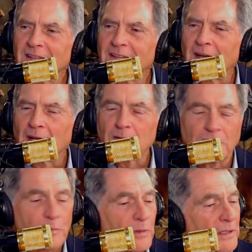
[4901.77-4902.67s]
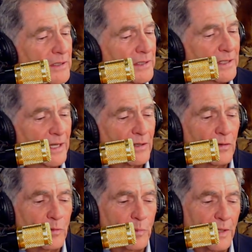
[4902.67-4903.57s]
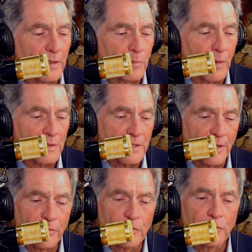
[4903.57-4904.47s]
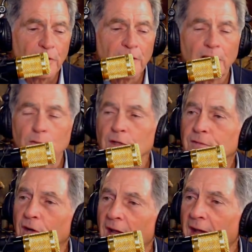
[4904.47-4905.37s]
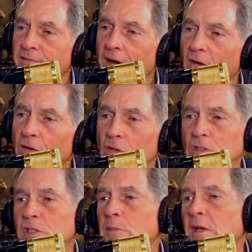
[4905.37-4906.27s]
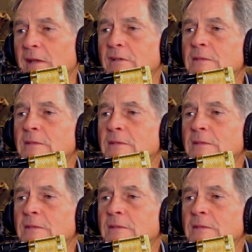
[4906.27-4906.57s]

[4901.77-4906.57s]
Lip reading: I typically go to bed about 10:30, and I read for a half hour and go to sleep at 11.